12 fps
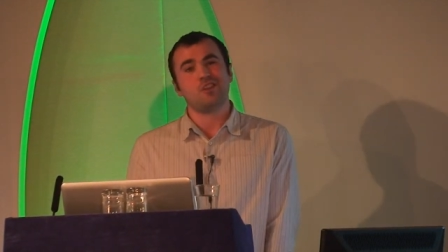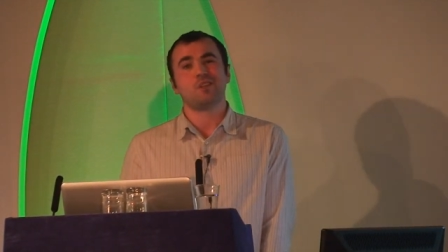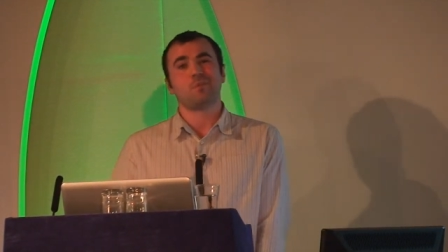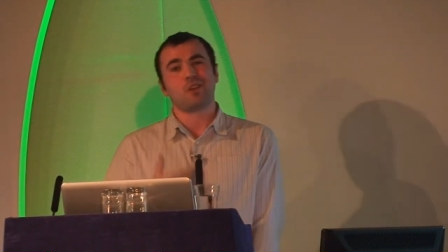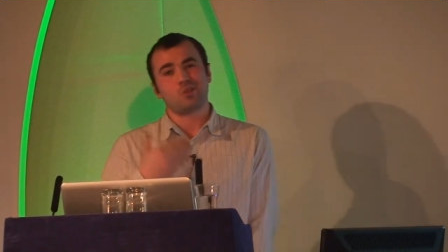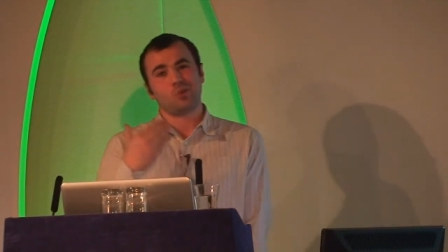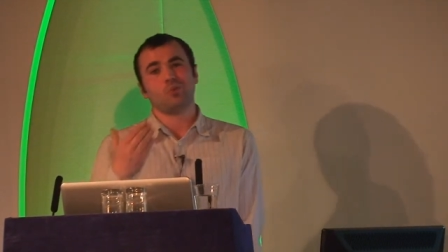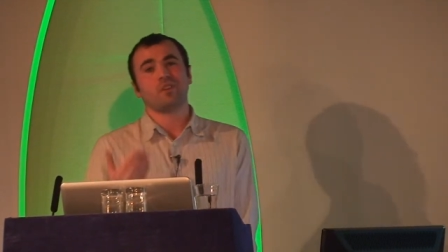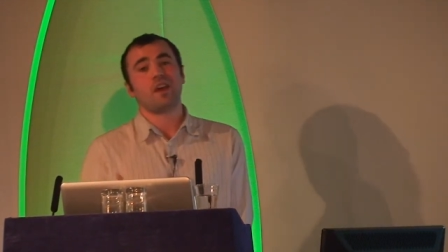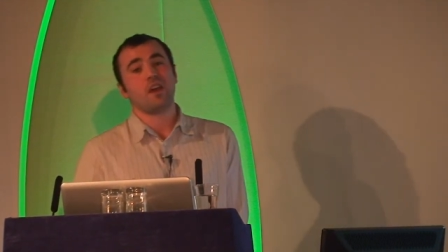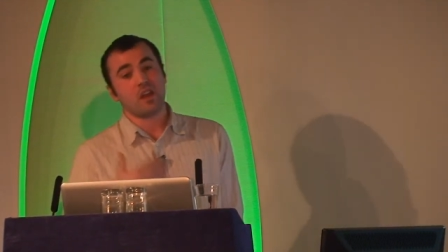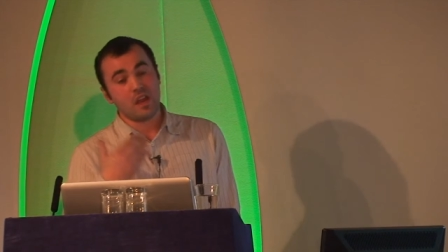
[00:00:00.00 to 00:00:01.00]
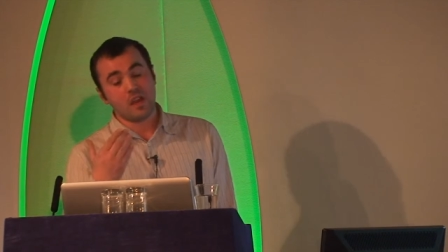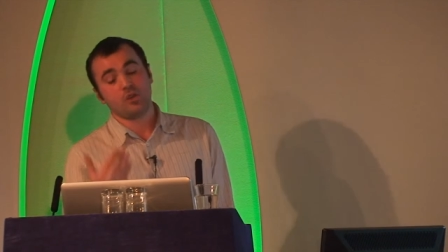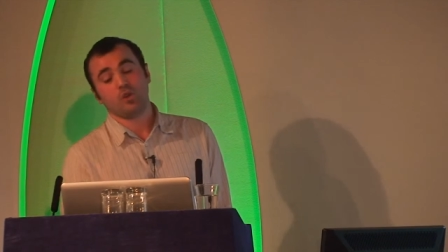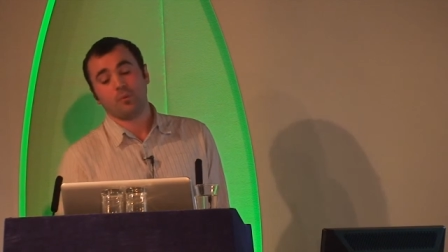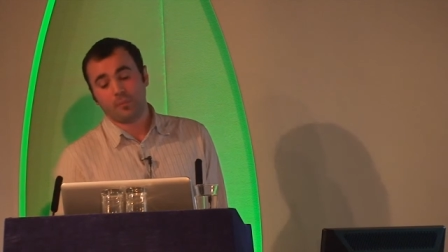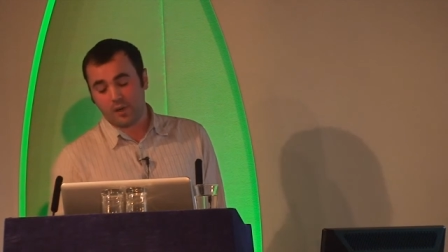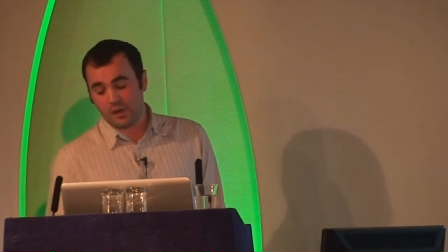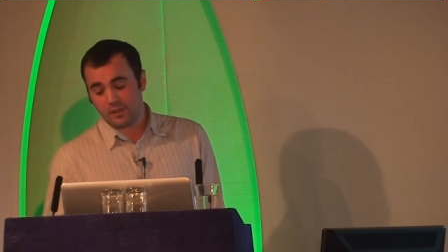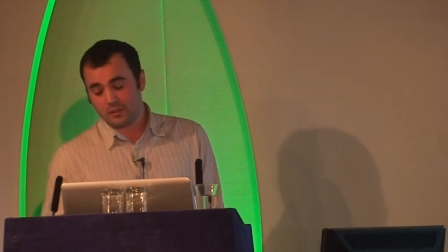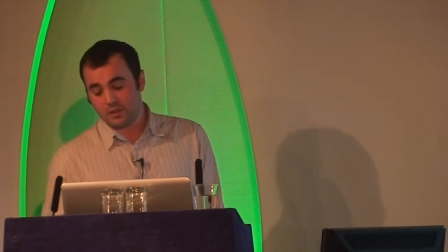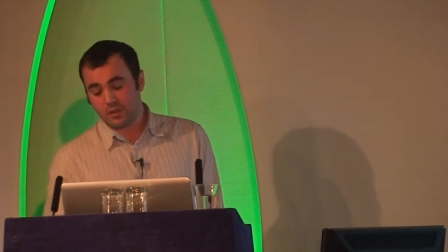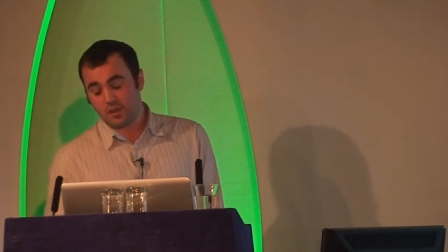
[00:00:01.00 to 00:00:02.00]
You need to make sure that they're in your
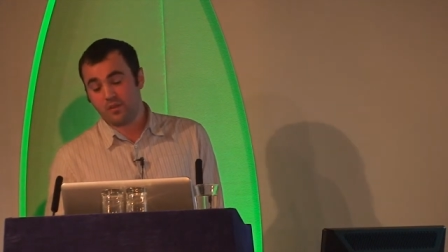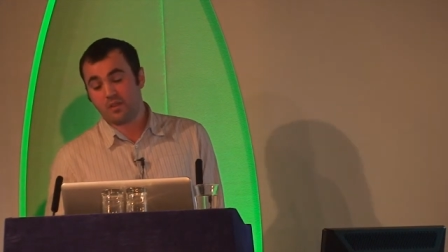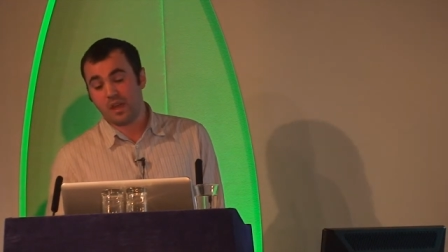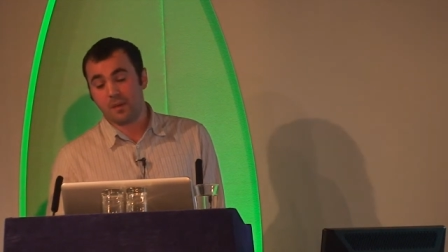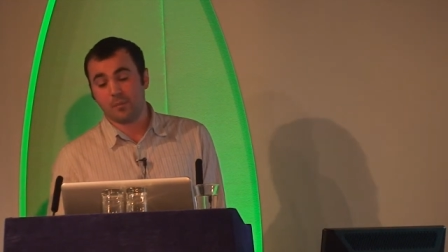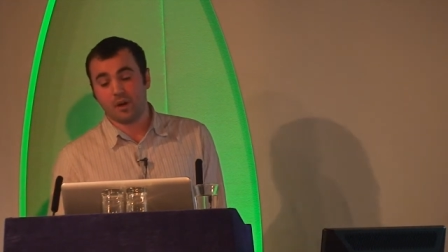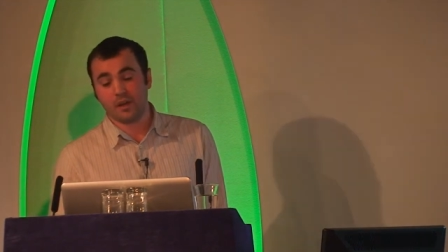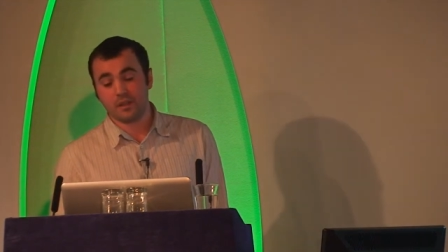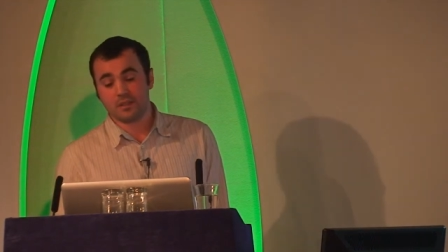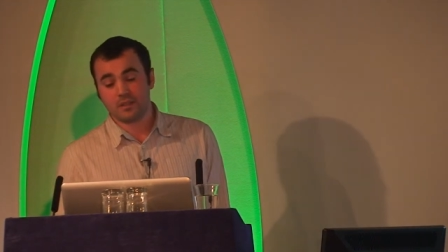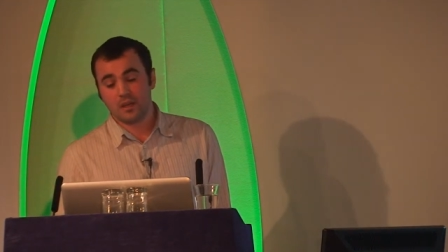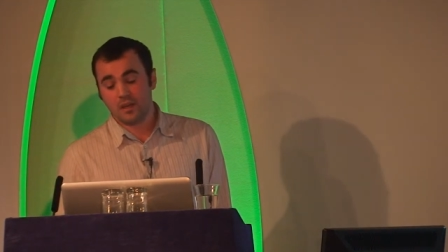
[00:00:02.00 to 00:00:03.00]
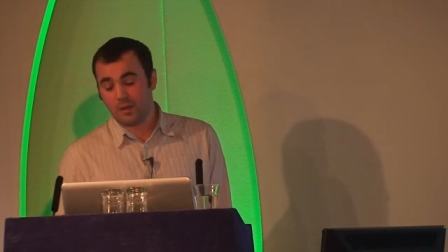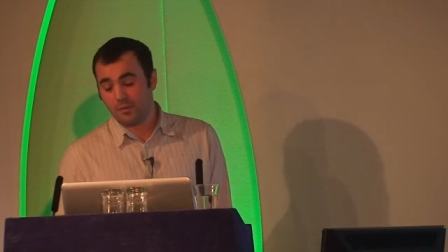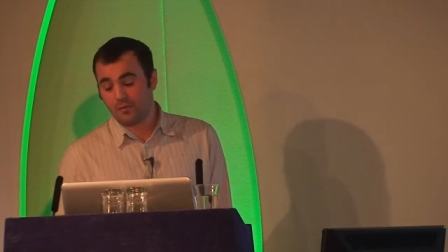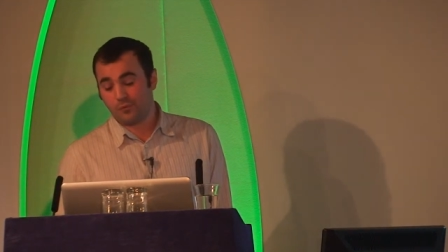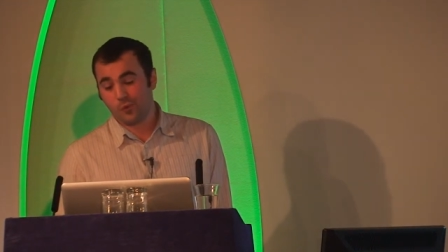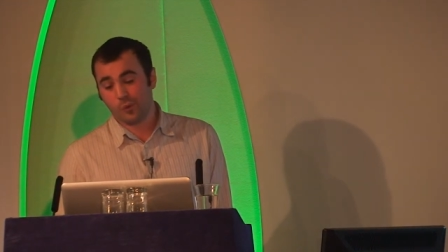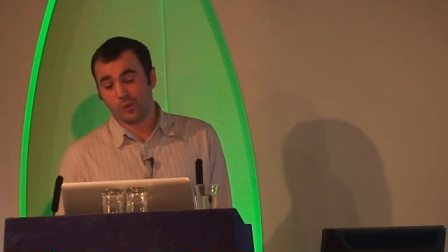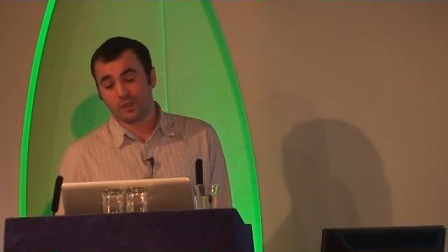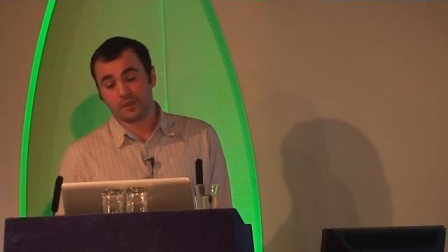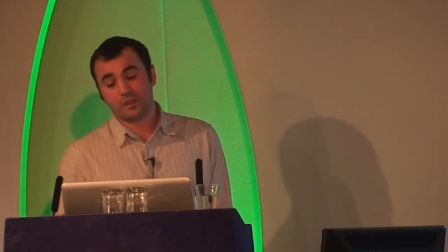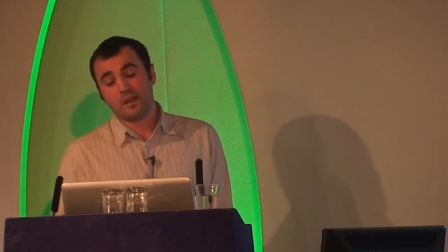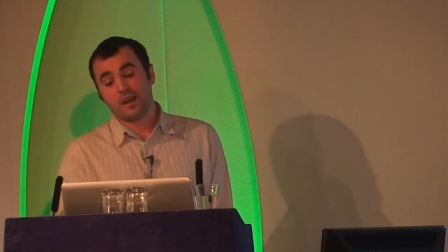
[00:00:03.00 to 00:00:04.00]
mind, they're in their minds moving forward.
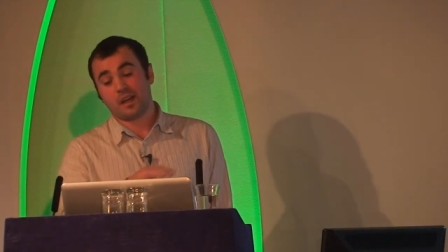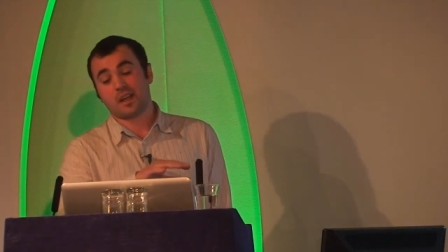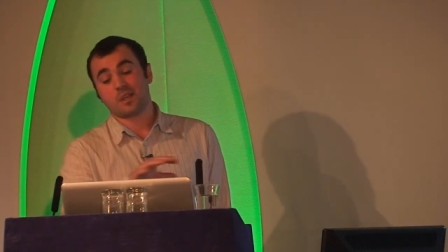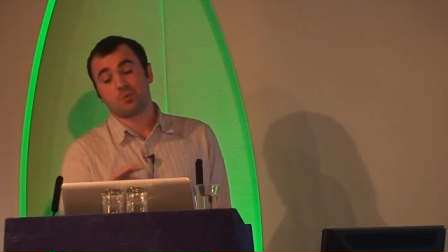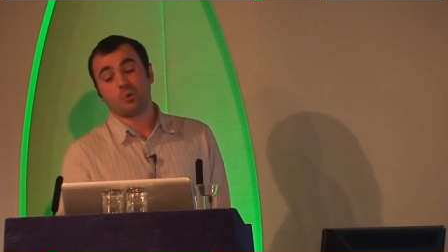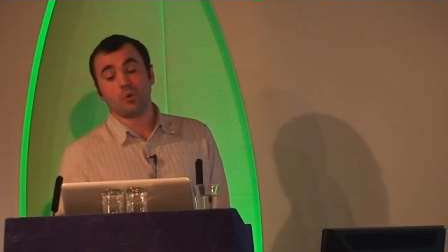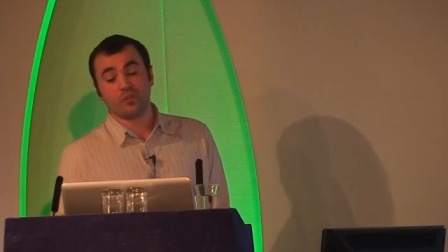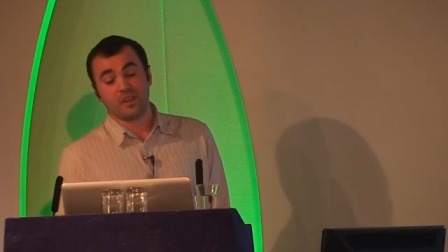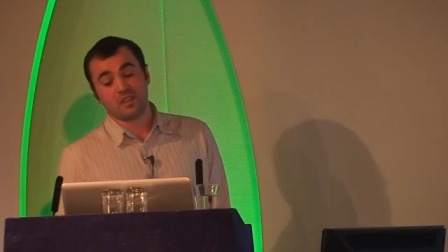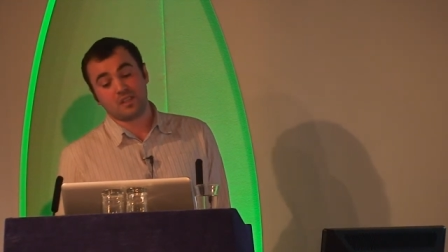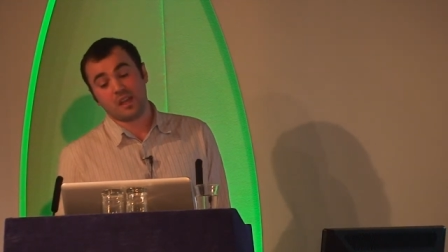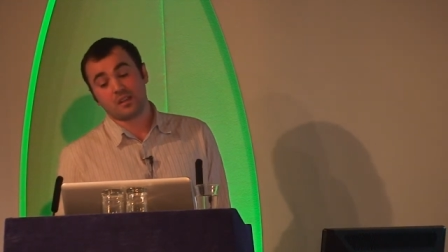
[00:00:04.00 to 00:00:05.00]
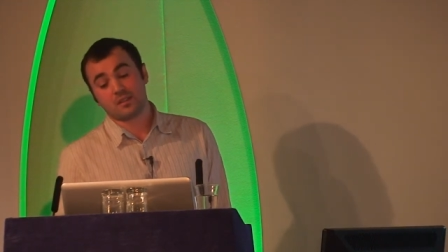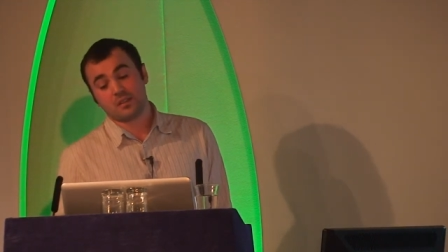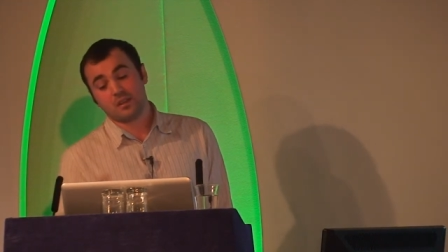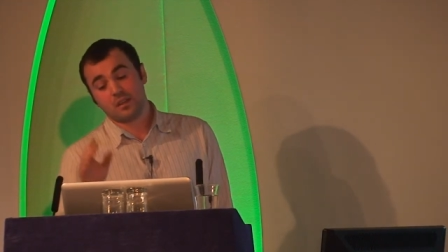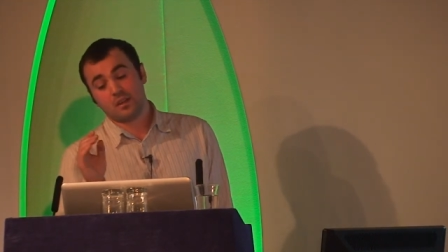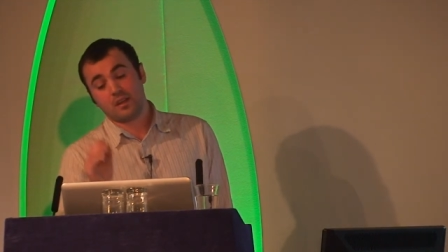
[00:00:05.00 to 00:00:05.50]
And I guess with all of these things,